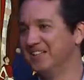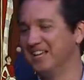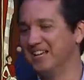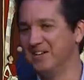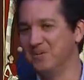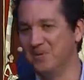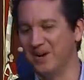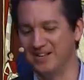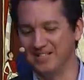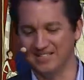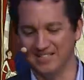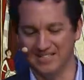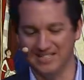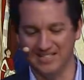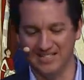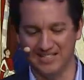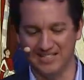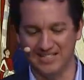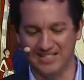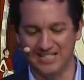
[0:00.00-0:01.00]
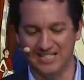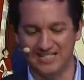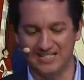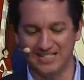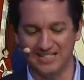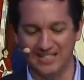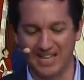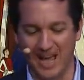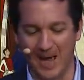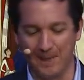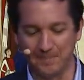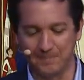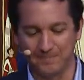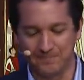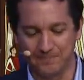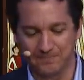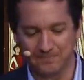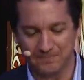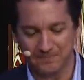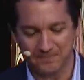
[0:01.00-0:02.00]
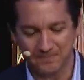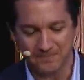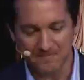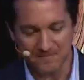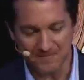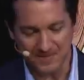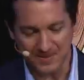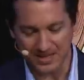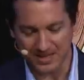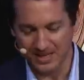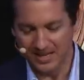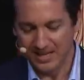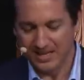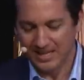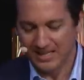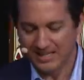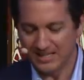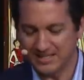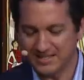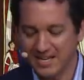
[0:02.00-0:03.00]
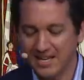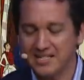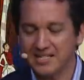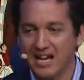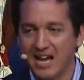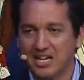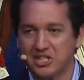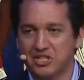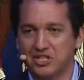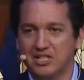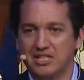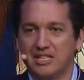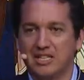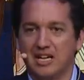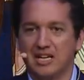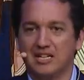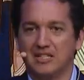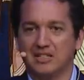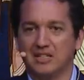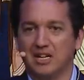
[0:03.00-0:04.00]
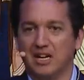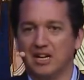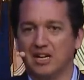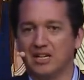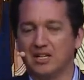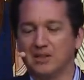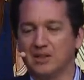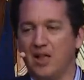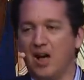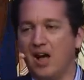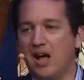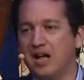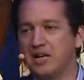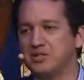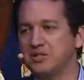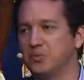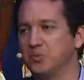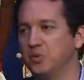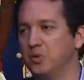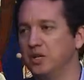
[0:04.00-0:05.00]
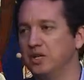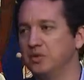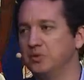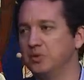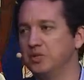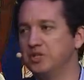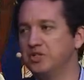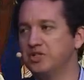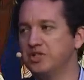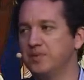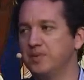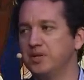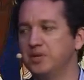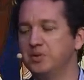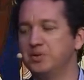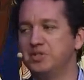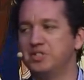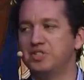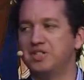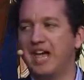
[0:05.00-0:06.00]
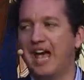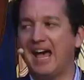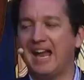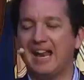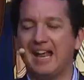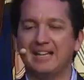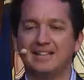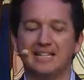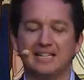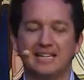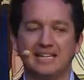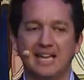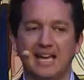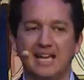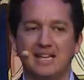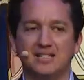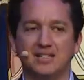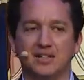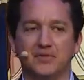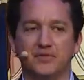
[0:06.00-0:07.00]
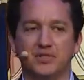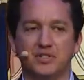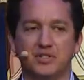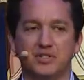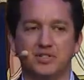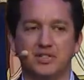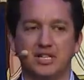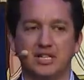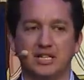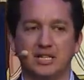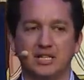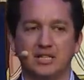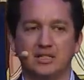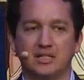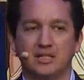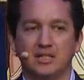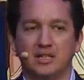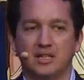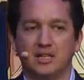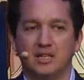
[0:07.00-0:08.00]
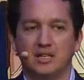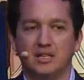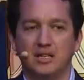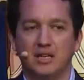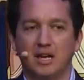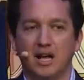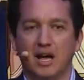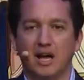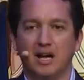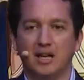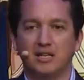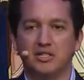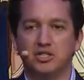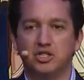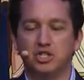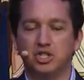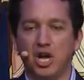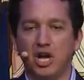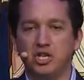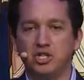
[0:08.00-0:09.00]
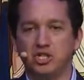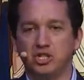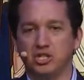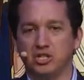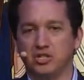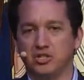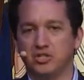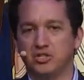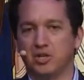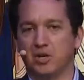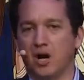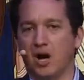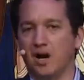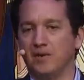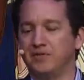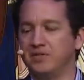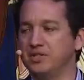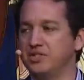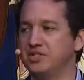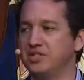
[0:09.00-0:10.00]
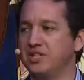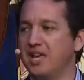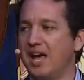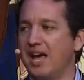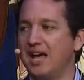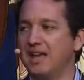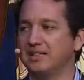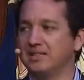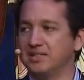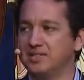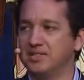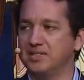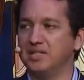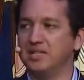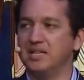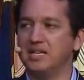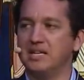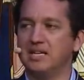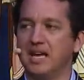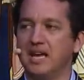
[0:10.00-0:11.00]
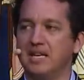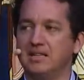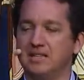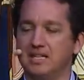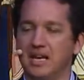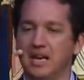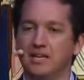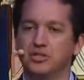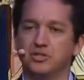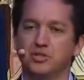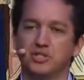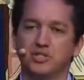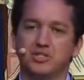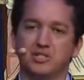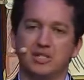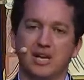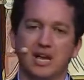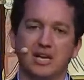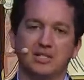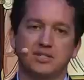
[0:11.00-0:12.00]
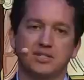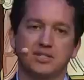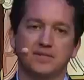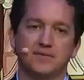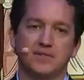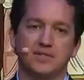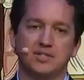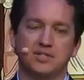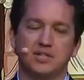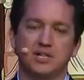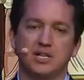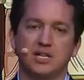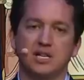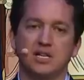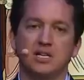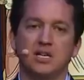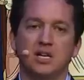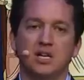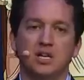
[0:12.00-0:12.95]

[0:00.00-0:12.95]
that he went and he he did that. It says actually that uh, Lot w- was someone who sat at the gate of the city uh, judges often sat at the city gate, the entrance and exit of the city,